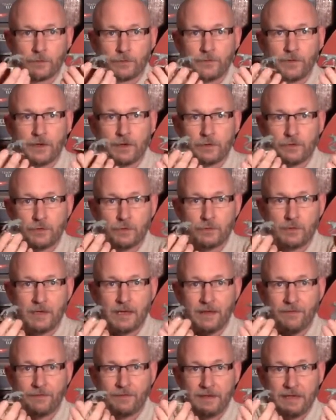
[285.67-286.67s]
figures you
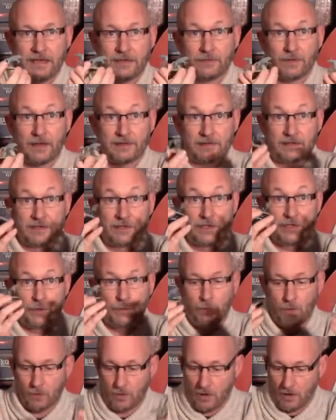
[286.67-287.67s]
get these as a
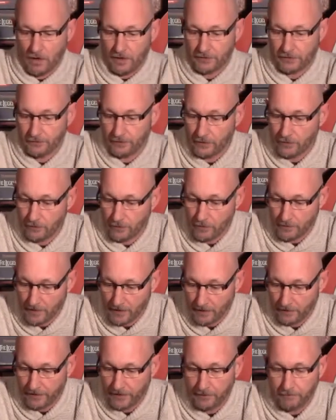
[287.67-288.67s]
zero cost recruitment.
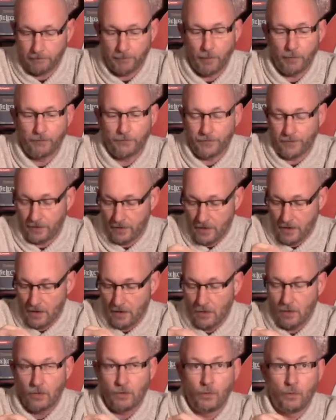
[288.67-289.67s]
I think both the
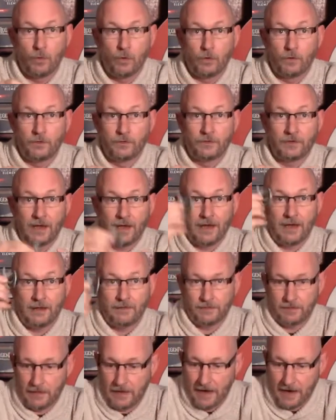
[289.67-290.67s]
wolves
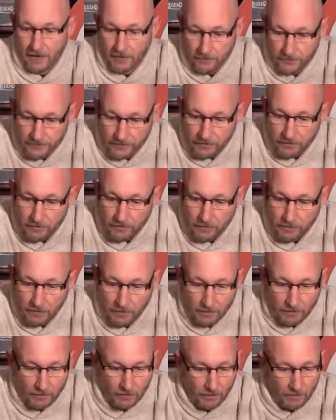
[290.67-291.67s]
and the hounds
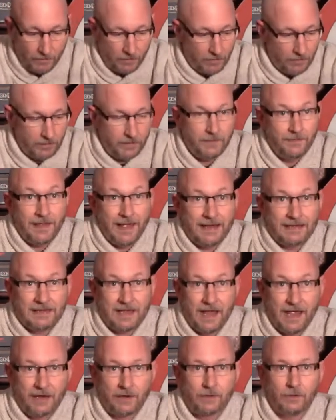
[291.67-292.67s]
are in that
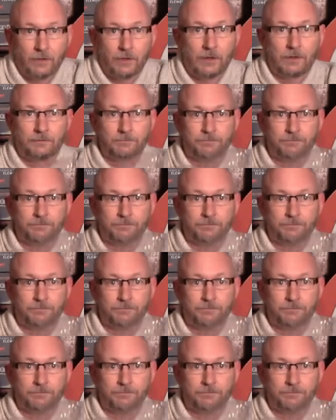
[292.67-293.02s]
category.